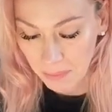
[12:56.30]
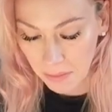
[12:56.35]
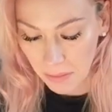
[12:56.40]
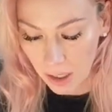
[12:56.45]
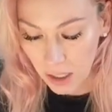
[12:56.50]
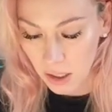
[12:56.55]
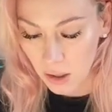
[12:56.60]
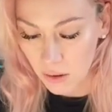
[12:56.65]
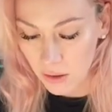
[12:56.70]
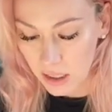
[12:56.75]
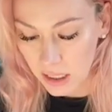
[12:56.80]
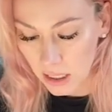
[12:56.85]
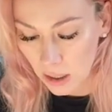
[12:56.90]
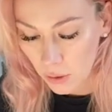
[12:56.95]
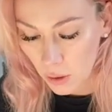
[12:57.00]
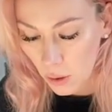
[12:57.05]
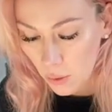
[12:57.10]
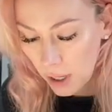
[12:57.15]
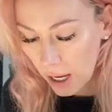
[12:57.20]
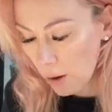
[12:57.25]
You can still
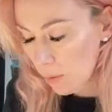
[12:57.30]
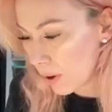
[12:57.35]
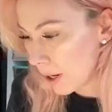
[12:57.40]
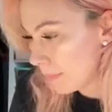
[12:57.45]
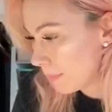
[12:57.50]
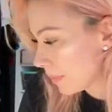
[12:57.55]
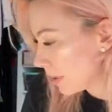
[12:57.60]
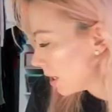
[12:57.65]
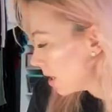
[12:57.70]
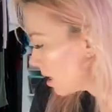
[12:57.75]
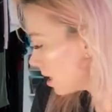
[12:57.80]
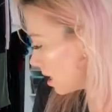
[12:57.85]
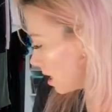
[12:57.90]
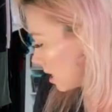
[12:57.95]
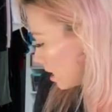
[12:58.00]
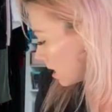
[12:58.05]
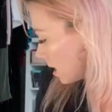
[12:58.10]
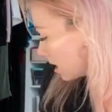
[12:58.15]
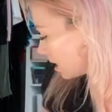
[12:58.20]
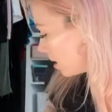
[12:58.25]
go get one.
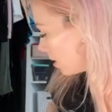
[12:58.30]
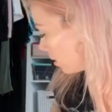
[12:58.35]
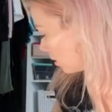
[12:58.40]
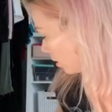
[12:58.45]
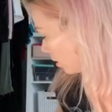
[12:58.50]
Here